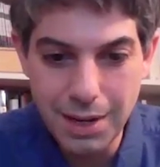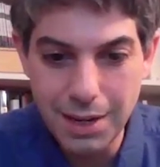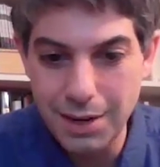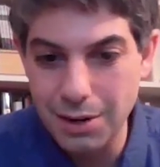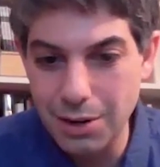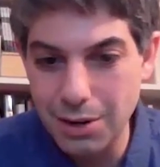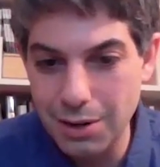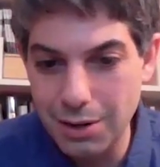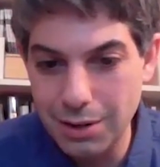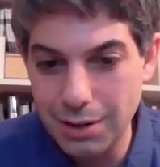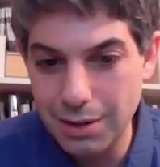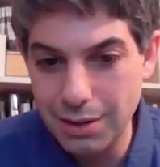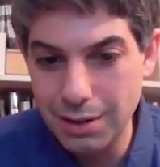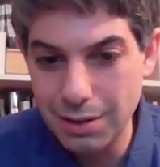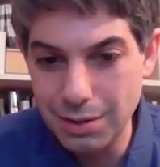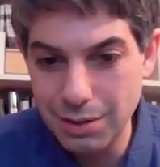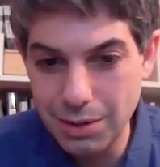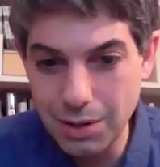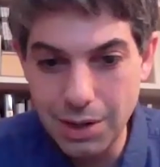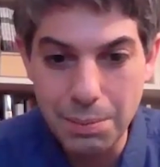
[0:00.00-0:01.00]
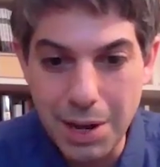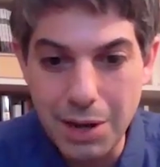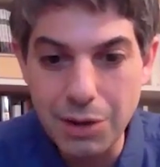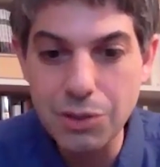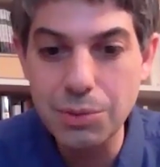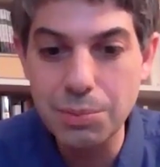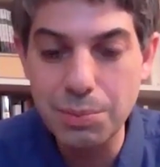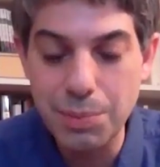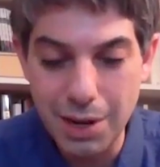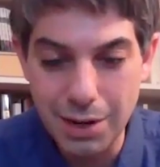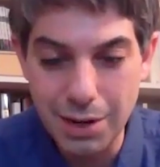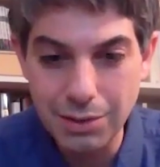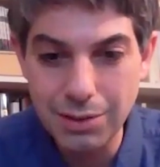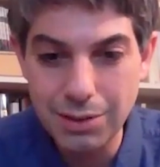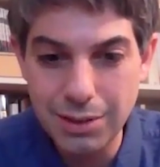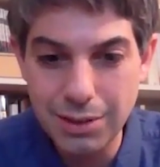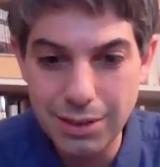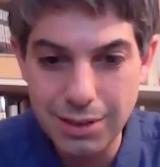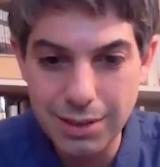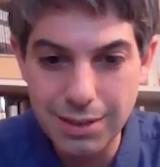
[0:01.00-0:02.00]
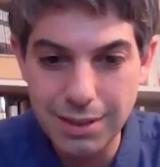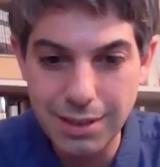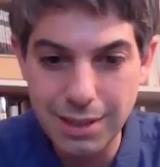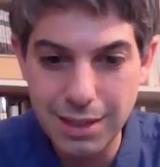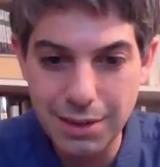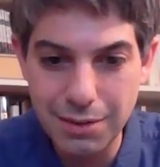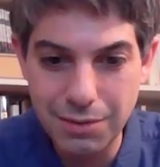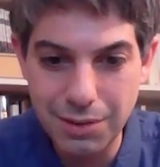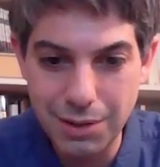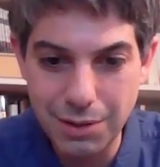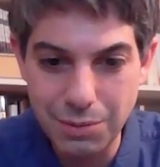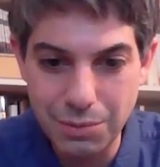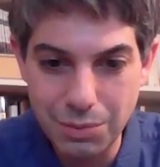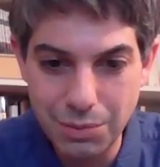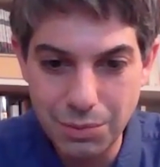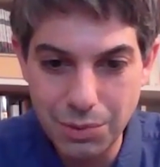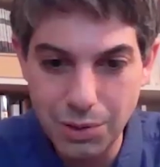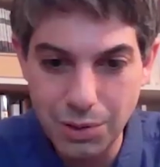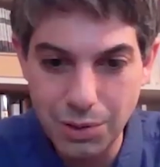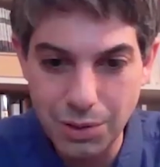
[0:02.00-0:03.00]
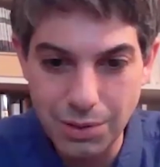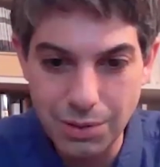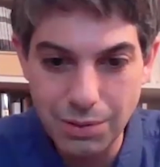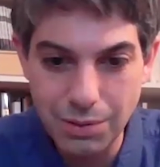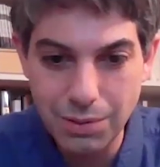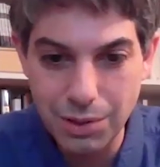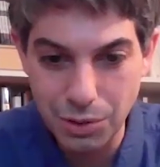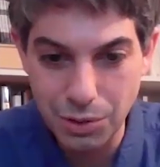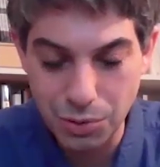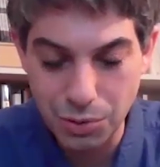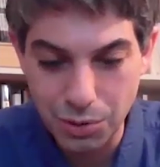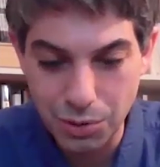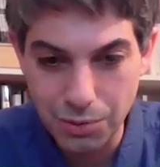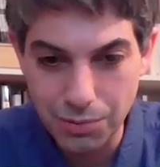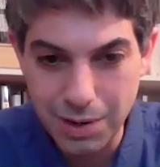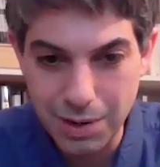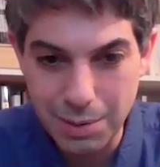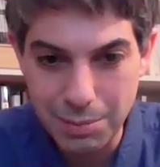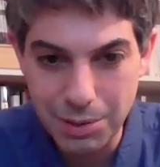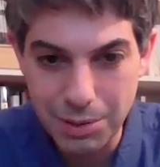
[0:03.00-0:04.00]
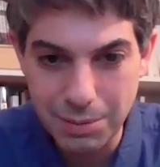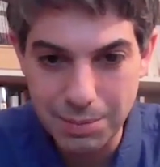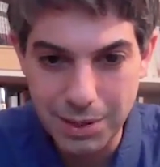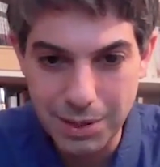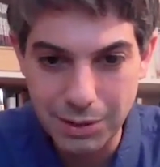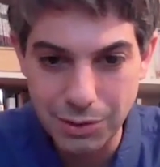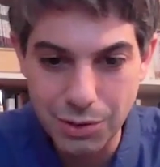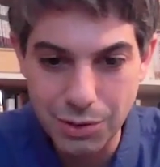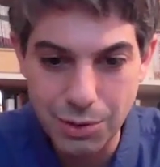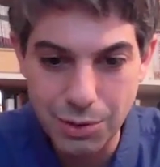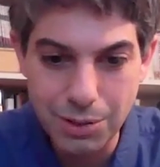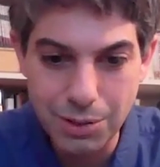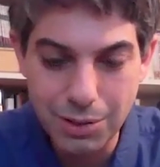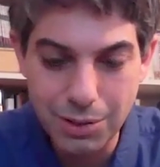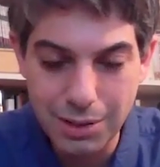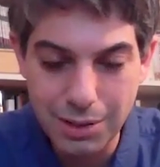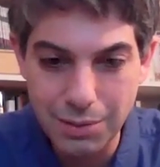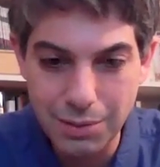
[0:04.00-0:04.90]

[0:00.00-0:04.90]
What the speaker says: in our mouse models to see if it could control fibrolamellar tumors.